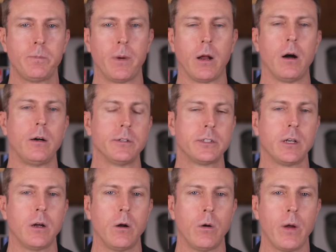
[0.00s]
but
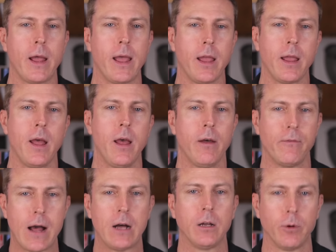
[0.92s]
also a
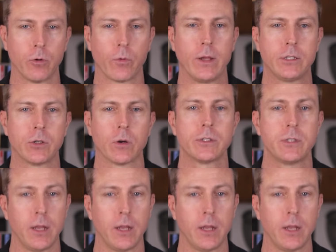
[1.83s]
valuable resource